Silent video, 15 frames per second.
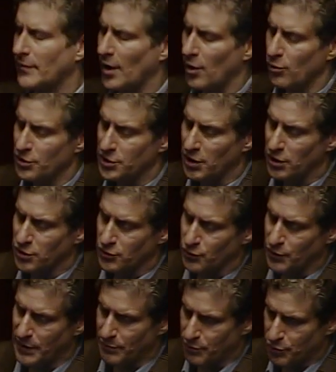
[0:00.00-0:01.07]
results
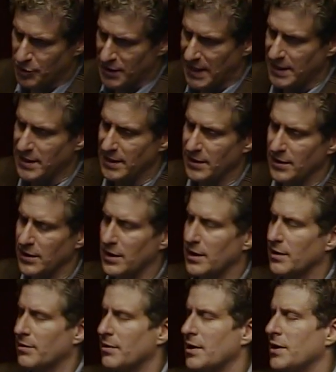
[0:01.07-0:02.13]
we presented in
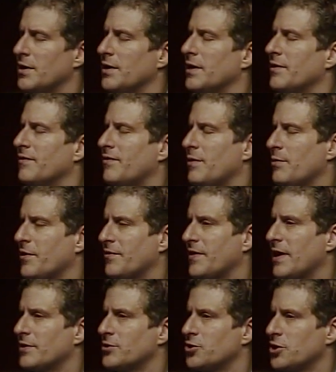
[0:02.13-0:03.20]
the, in, in the framework of
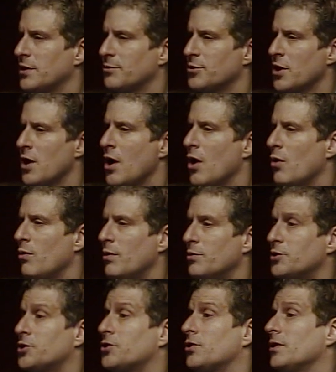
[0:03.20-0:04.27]
1,000 Genomes, we were
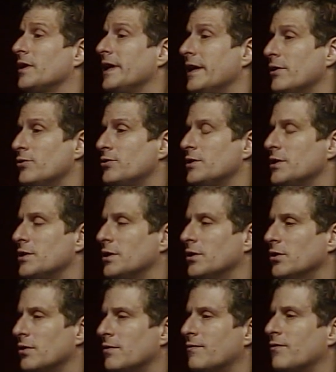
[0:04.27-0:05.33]
certainly interested to
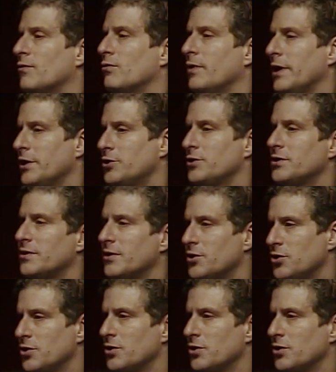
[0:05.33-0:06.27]
look for regions of the,